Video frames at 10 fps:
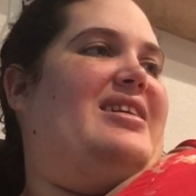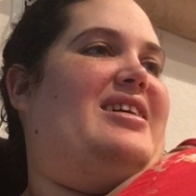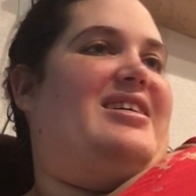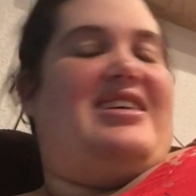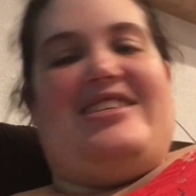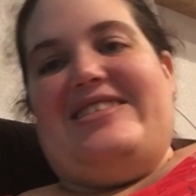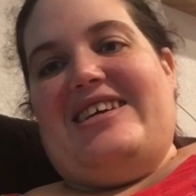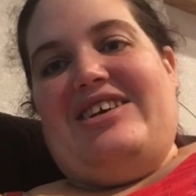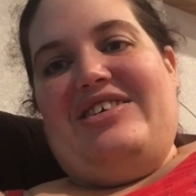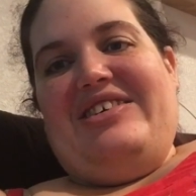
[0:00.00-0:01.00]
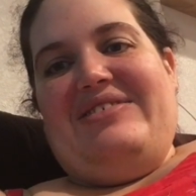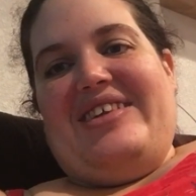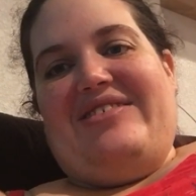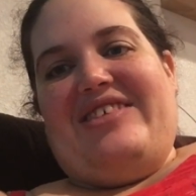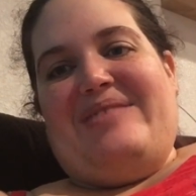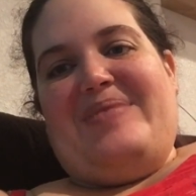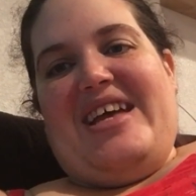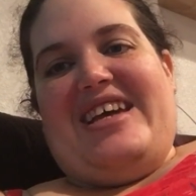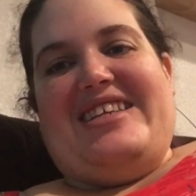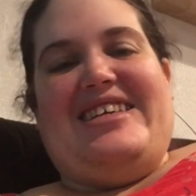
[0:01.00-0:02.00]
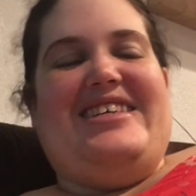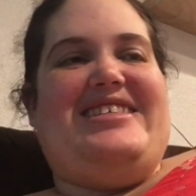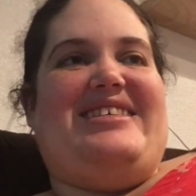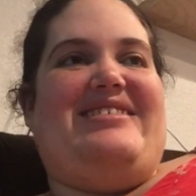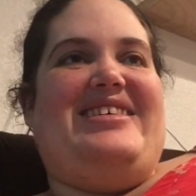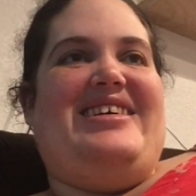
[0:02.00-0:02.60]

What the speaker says: And I just think of her whenever I play it, so